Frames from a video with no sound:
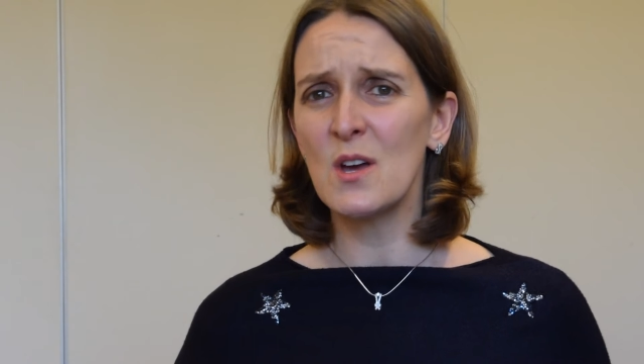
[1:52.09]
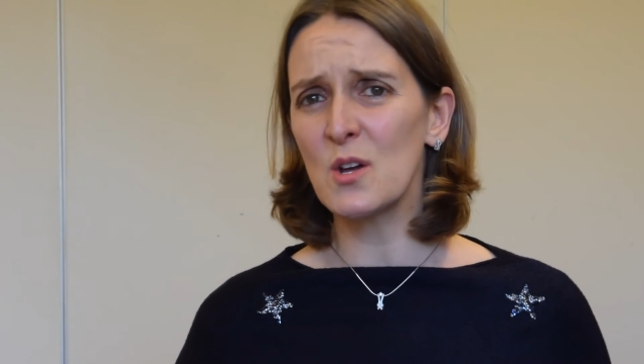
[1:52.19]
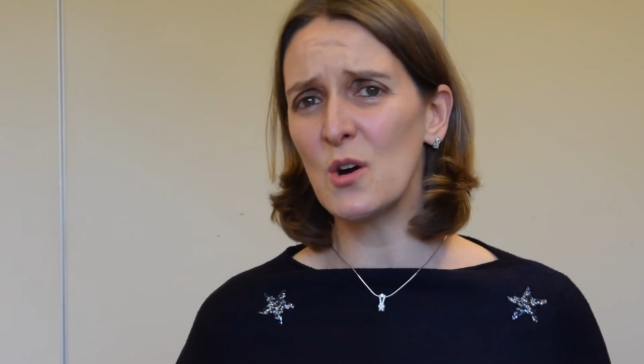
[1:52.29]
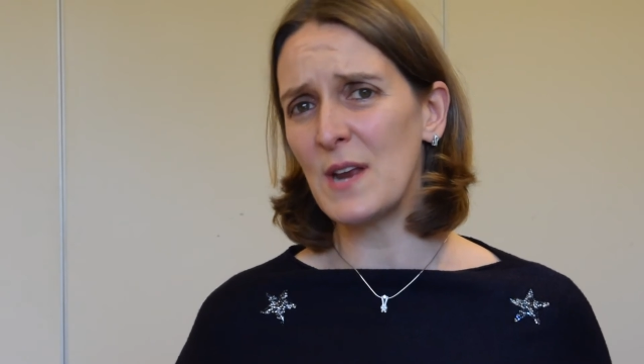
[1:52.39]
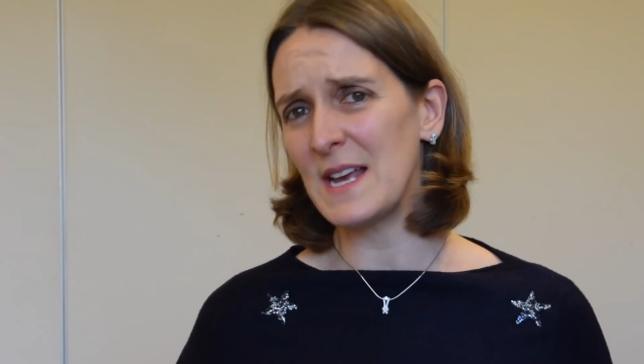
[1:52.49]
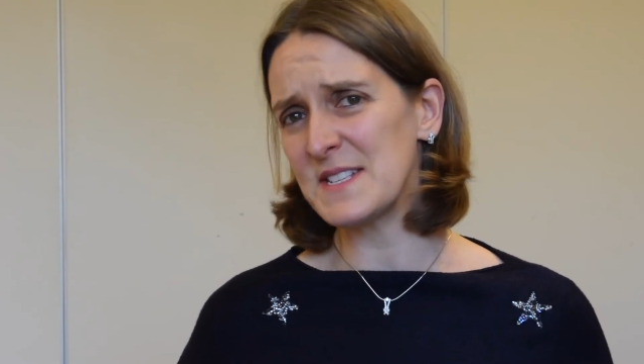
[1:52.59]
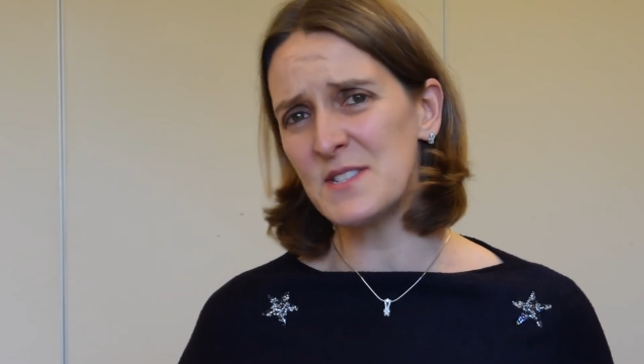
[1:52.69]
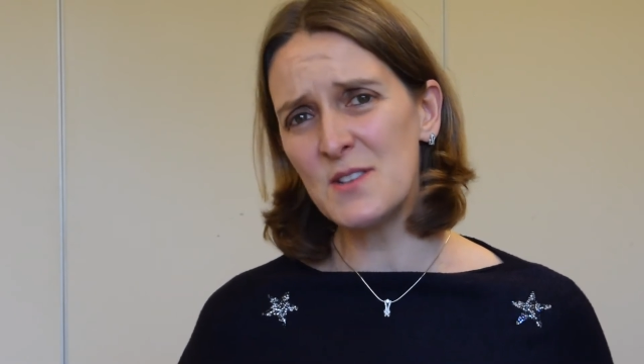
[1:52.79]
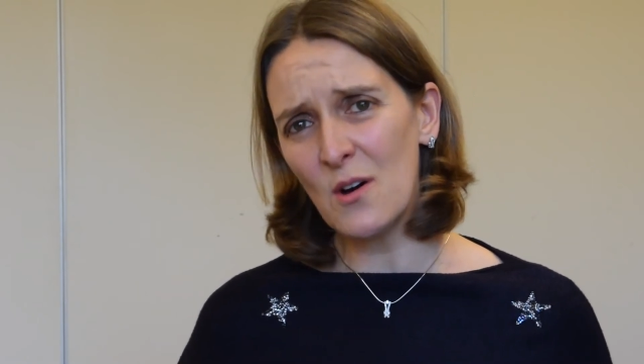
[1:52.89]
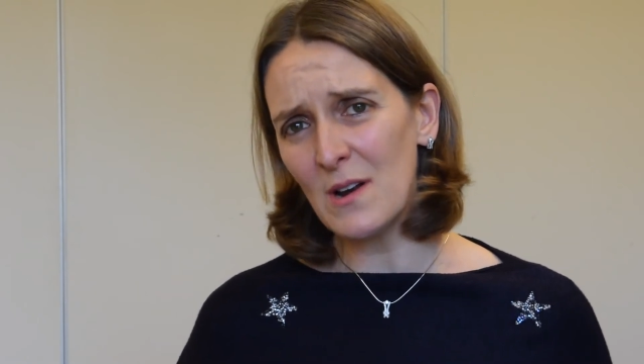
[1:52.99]
God has
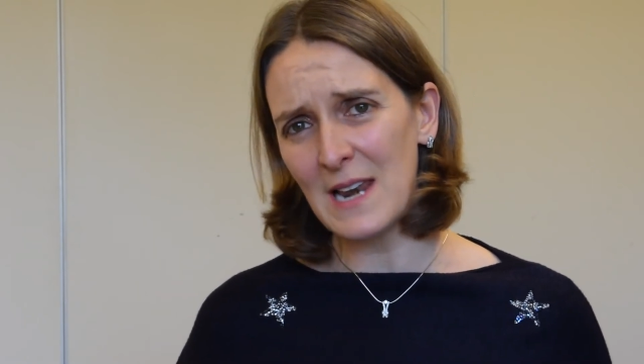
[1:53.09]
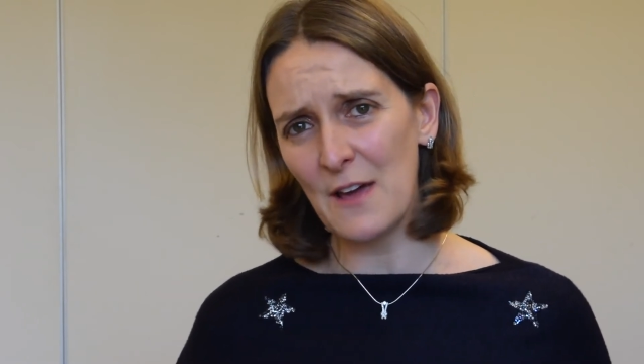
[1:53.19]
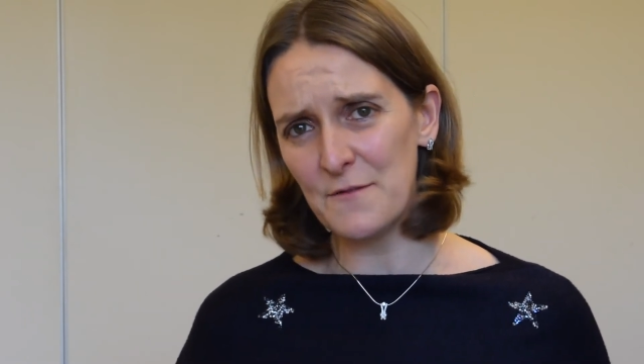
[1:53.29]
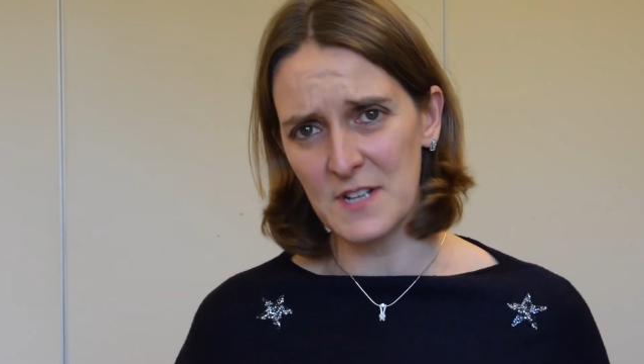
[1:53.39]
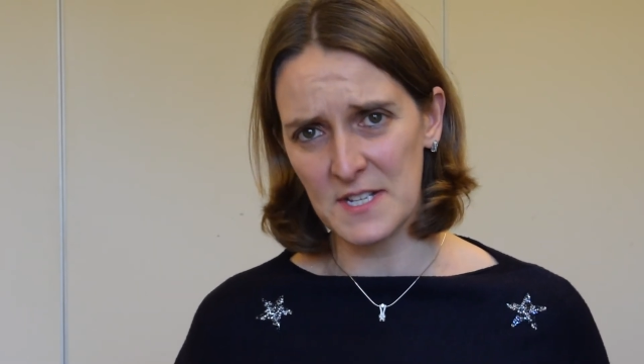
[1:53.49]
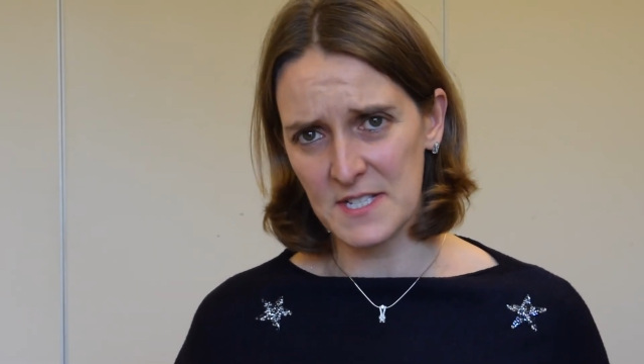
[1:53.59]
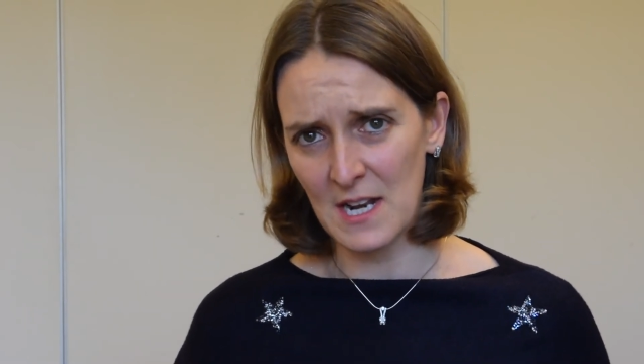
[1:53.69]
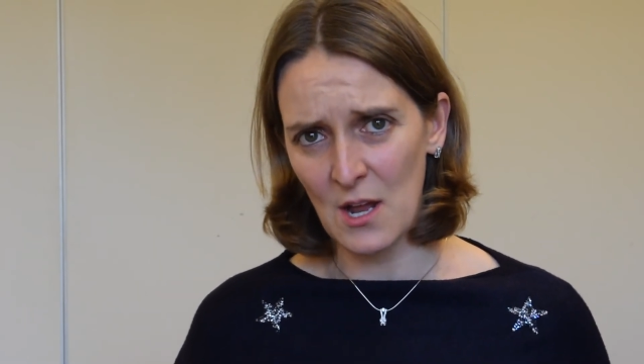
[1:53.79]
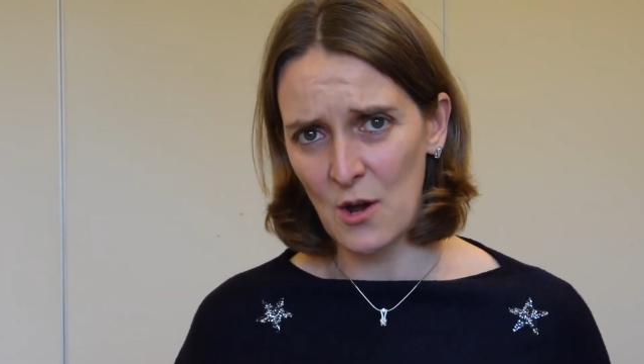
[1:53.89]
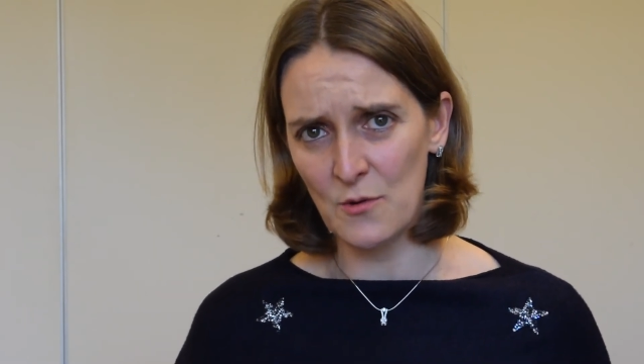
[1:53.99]
not left us
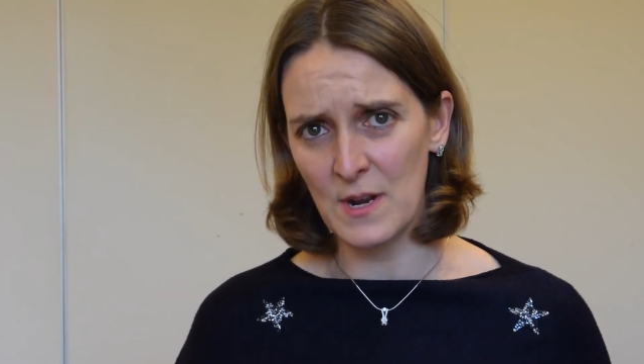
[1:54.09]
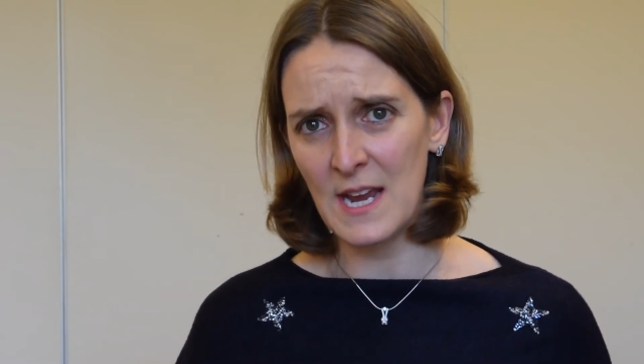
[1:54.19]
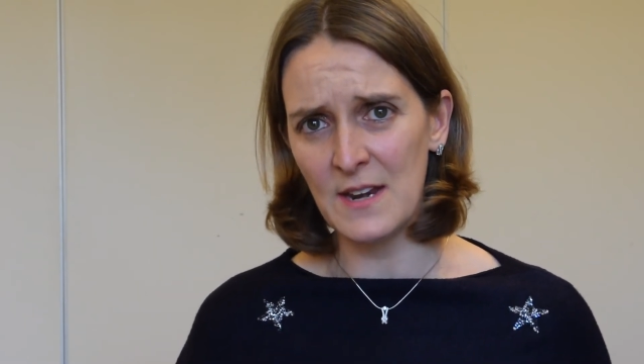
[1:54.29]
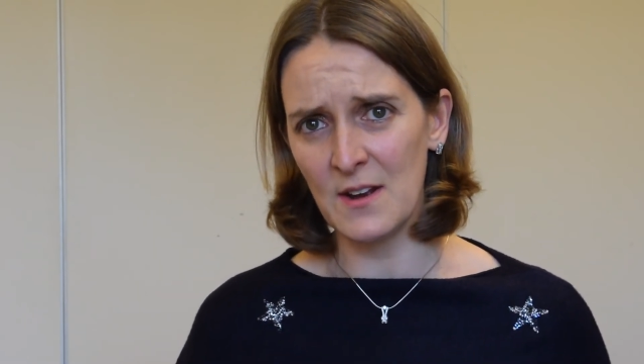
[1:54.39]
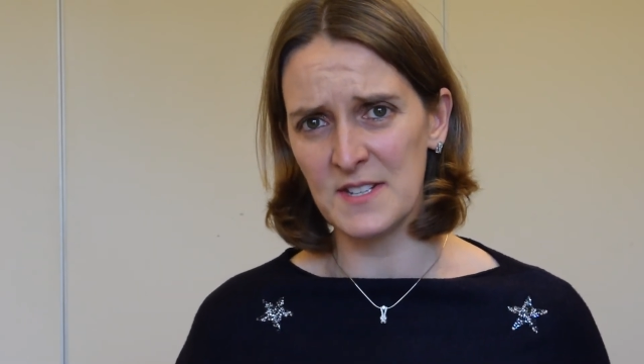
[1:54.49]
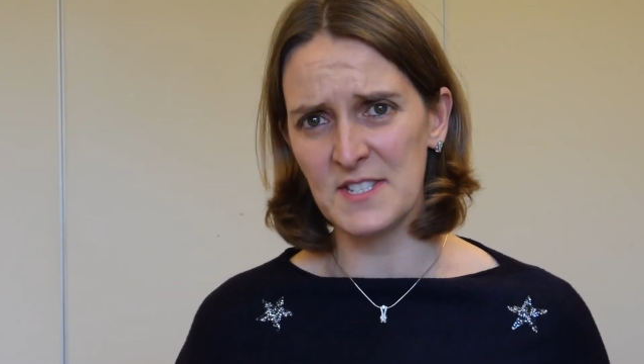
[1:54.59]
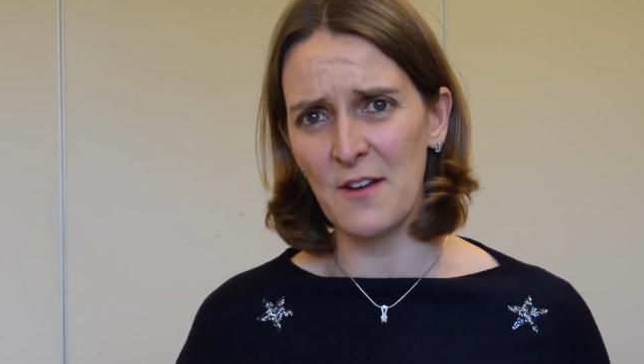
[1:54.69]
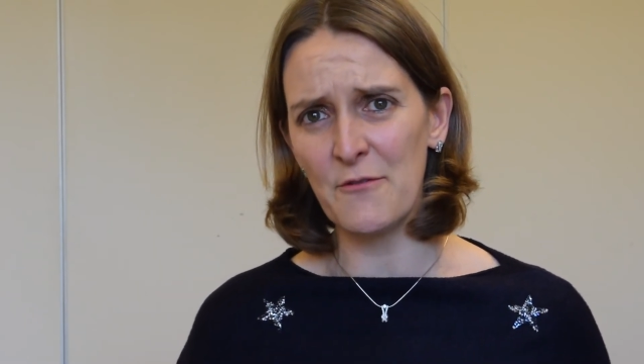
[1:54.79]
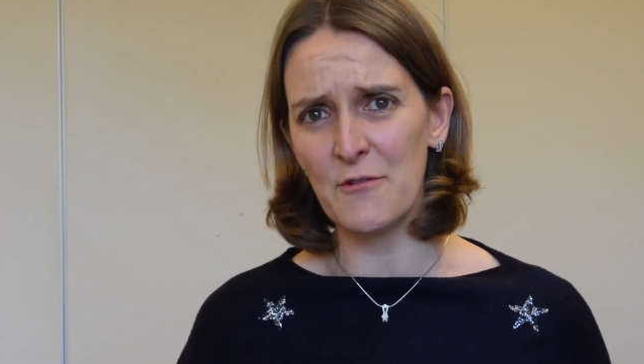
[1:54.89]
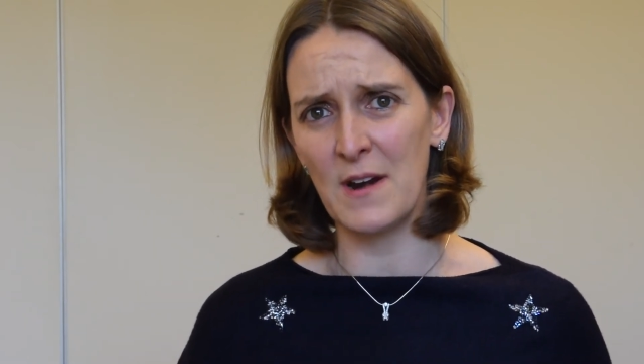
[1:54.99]
alone in our
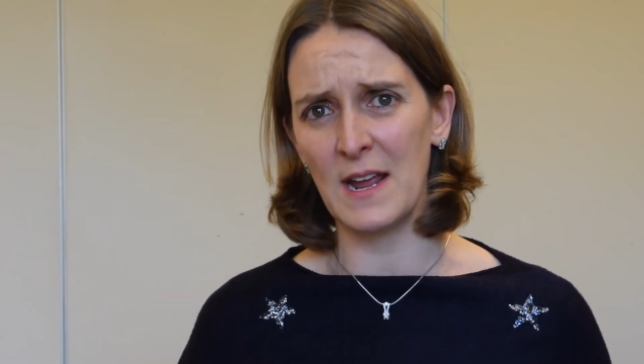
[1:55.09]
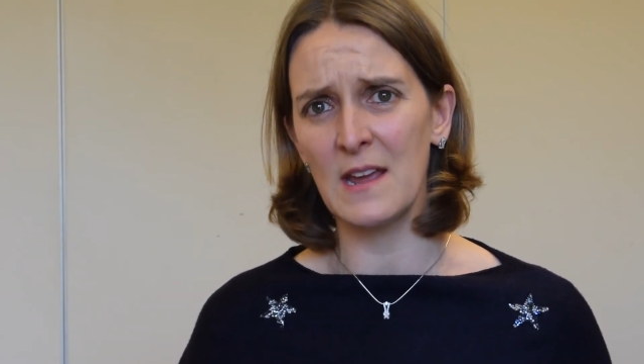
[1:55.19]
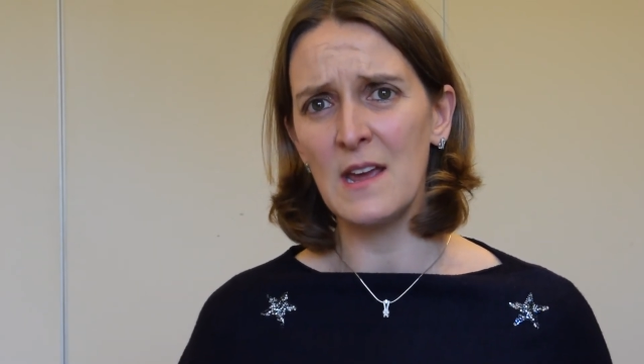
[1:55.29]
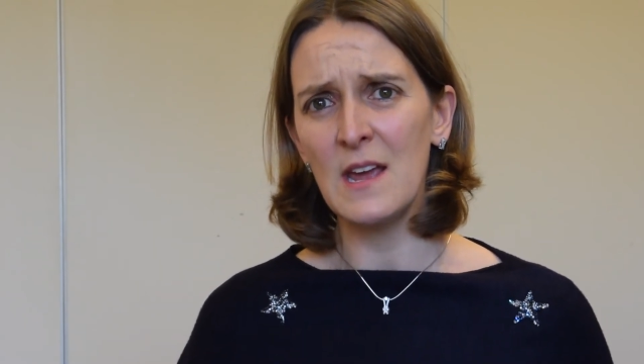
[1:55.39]
suffering.